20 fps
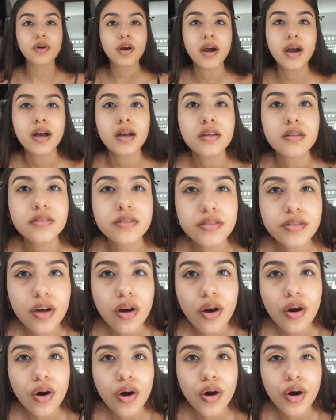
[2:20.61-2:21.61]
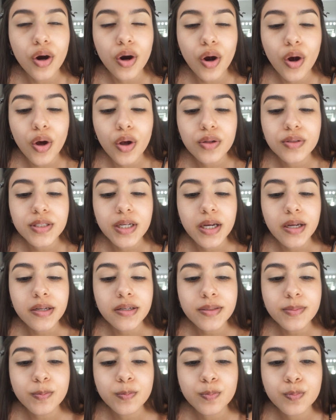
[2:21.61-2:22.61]
brows are all
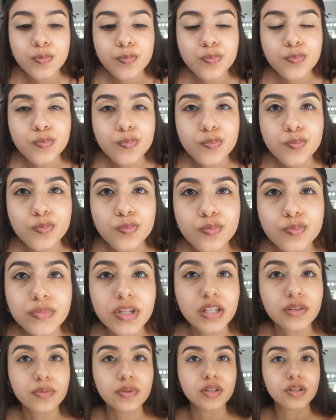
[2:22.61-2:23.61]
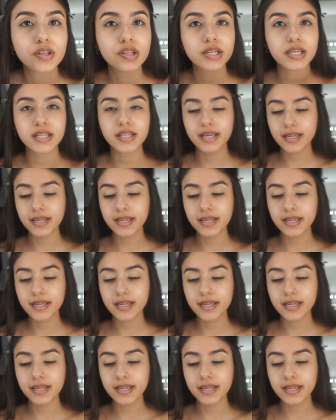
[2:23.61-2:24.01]
done that's what they're looking